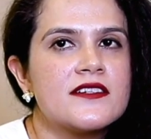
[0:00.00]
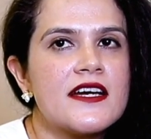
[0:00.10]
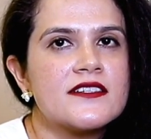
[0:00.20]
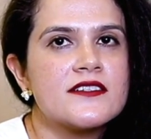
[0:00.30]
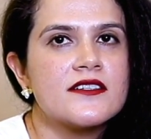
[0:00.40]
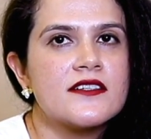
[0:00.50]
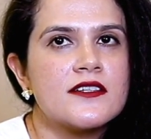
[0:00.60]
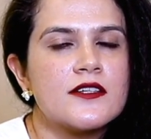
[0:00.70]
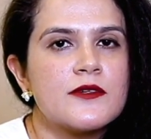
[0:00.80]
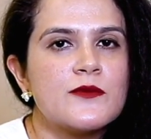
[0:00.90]
that
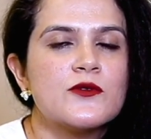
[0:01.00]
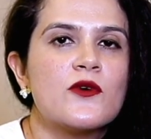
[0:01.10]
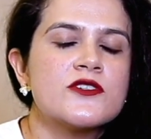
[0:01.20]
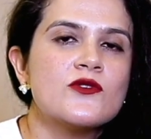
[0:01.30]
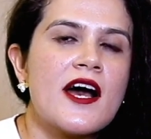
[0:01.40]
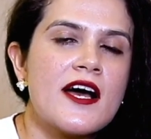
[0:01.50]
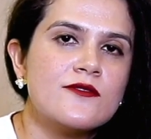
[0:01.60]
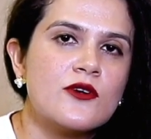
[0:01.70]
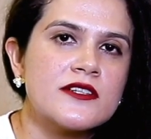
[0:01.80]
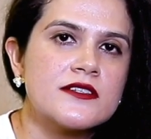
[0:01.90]
we would want to
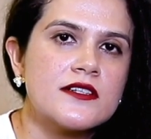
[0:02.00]
have on